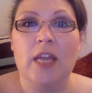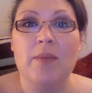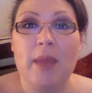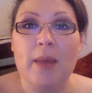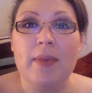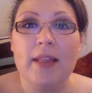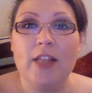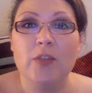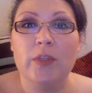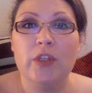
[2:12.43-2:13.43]
And maybe
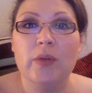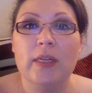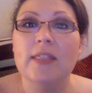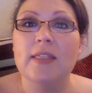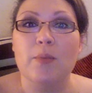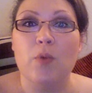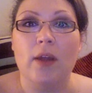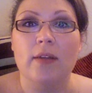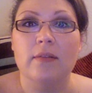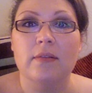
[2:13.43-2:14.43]
that's when you need
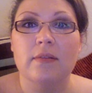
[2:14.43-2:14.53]
someone.